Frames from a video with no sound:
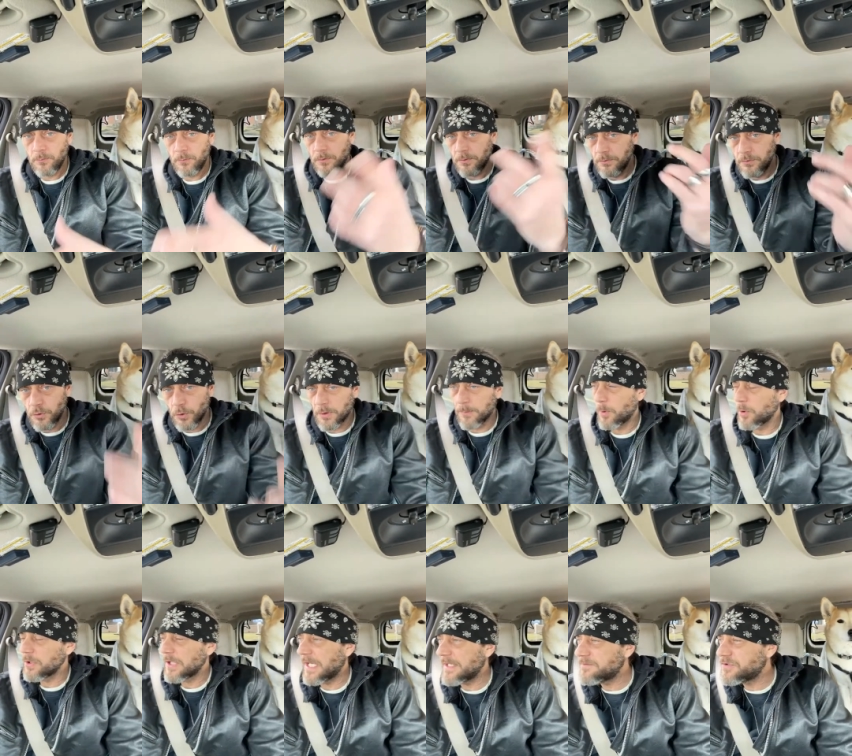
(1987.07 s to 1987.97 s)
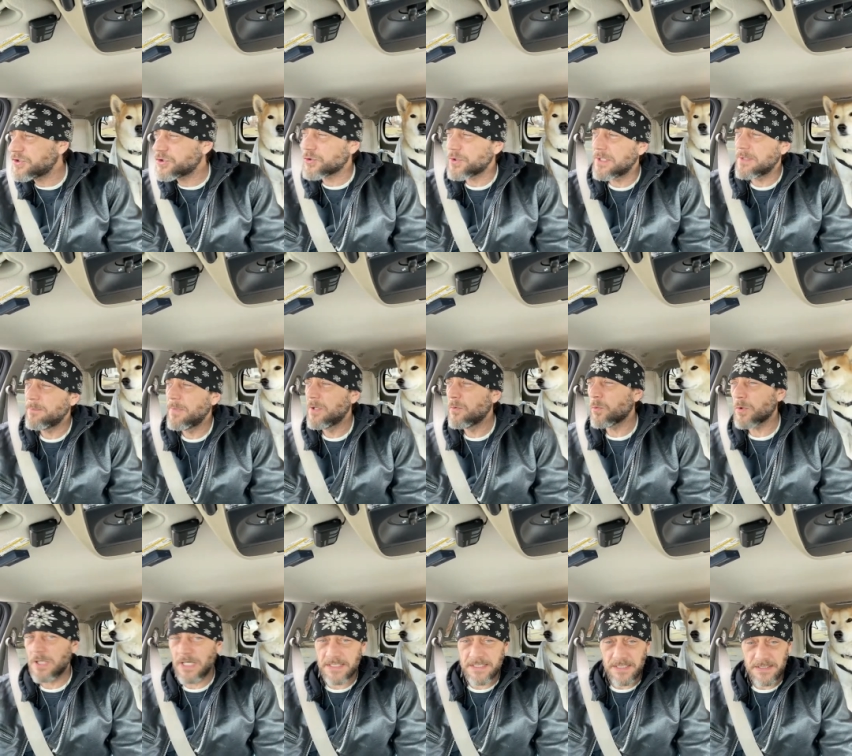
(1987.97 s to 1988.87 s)
normal live stream where
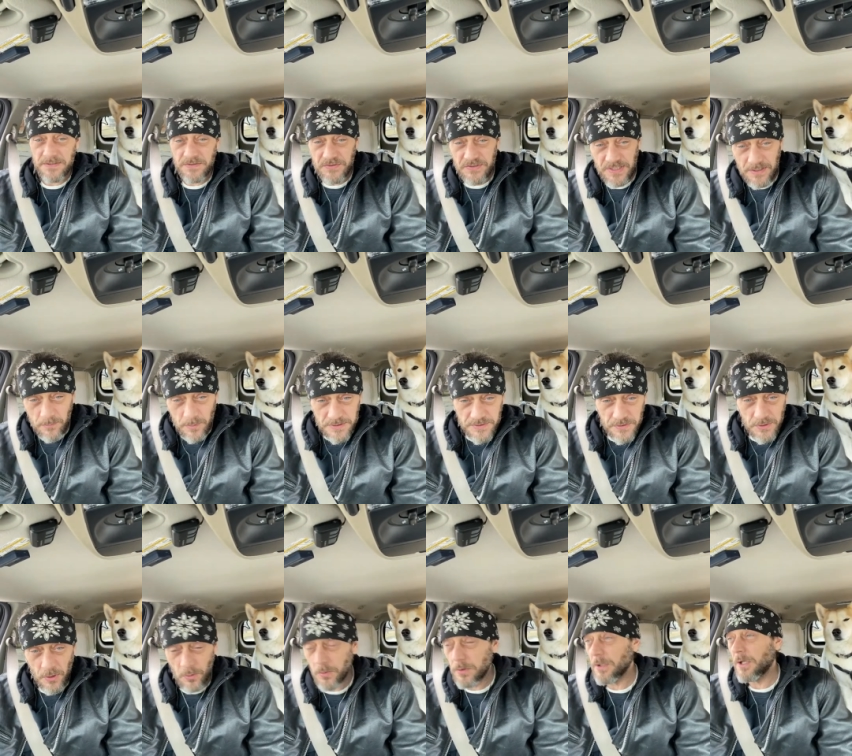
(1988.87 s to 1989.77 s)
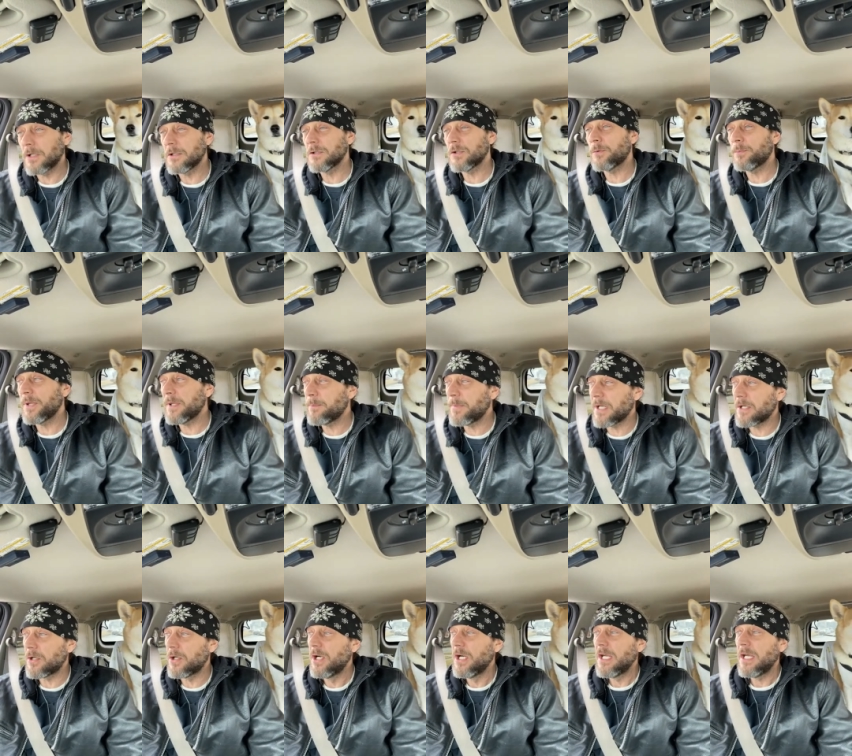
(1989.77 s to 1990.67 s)
I can see what's going on a little bit better
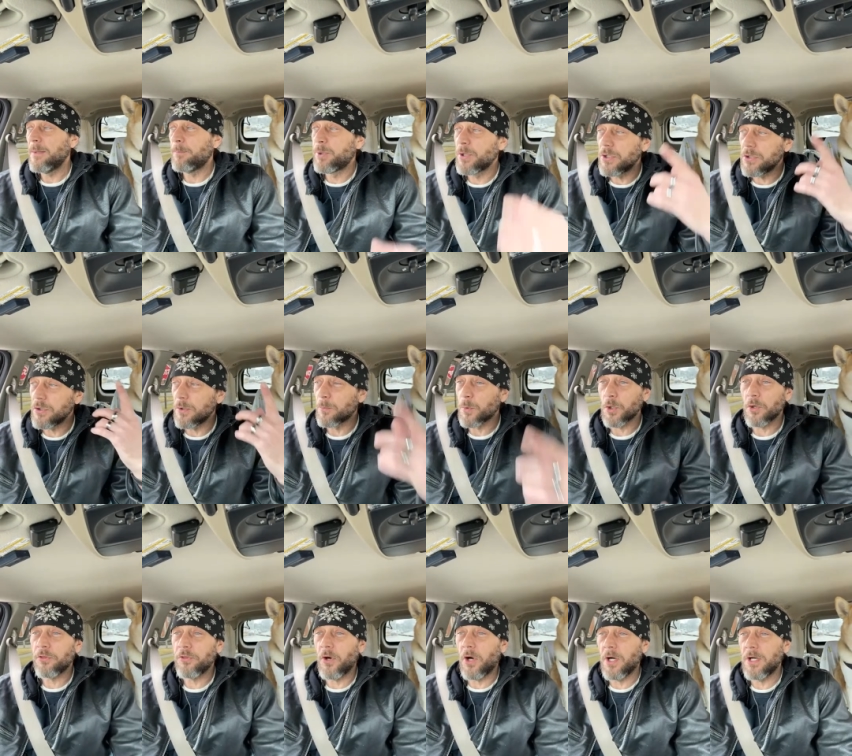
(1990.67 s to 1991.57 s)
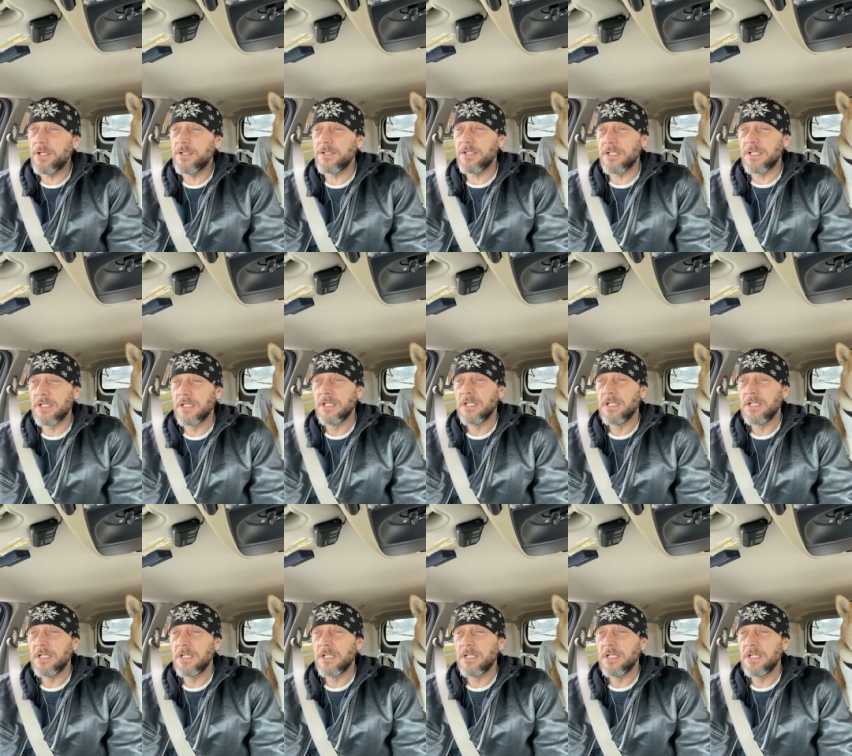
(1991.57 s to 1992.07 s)
and put a little more thought into.